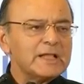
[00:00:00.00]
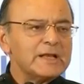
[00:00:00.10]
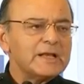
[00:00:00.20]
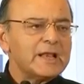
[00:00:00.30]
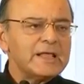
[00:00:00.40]
then
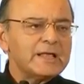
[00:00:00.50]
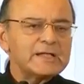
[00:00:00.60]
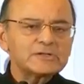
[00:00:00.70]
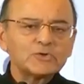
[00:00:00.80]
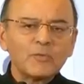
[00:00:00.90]
in any
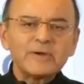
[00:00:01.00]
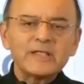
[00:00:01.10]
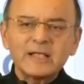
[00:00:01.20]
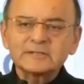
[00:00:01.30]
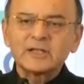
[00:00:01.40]
case,
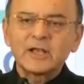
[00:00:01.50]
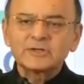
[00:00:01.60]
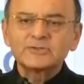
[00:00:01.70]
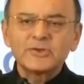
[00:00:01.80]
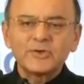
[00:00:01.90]
nobody has the
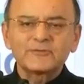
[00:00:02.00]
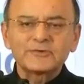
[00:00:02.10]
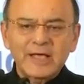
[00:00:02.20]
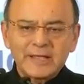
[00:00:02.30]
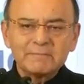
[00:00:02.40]
luxury of
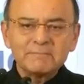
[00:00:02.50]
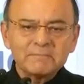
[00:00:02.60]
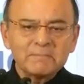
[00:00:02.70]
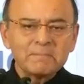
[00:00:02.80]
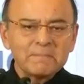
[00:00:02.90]
time.
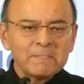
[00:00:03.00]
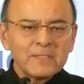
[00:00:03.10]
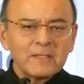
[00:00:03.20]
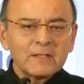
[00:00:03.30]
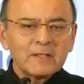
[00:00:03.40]

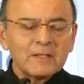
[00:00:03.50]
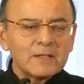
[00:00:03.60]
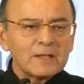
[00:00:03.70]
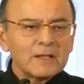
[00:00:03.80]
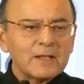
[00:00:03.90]

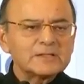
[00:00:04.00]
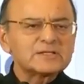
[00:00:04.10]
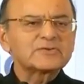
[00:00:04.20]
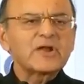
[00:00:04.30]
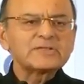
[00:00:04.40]
It's
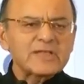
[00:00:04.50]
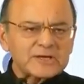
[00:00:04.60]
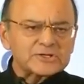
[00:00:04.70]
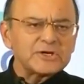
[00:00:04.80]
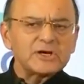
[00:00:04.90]
a
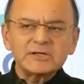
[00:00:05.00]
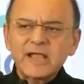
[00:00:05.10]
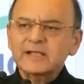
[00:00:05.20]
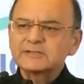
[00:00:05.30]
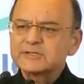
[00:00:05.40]
transactional
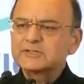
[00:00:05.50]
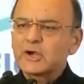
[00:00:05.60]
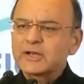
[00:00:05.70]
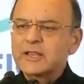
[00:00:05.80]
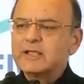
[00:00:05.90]
tax, it's
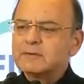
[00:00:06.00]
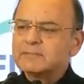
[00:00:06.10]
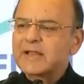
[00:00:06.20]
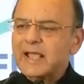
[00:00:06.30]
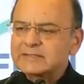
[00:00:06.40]
not an
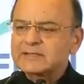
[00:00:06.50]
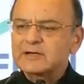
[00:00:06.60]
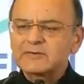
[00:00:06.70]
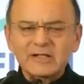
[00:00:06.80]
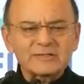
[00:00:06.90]
income tax, and a
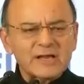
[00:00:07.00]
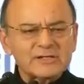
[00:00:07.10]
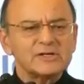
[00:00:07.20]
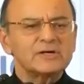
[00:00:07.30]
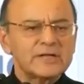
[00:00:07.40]

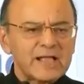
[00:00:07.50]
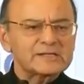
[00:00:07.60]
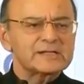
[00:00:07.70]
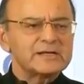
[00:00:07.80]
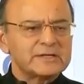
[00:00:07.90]
transactional
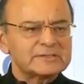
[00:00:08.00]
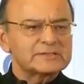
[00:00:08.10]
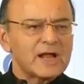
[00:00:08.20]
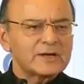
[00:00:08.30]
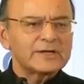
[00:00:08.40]
tax can
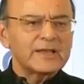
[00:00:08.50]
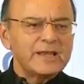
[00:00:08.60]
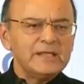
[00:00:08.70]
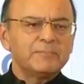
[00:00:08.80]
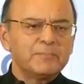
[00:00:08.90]
start at
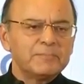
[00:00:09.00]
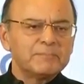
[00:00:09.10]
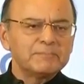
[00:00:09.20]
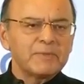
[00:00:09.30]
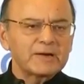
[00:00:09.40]
any
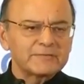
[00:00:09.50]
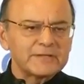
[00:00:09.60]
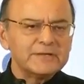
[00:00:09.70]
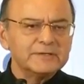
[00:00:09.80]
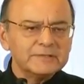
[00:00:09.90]
part of the
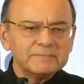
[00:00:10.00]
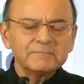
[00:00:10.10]
year.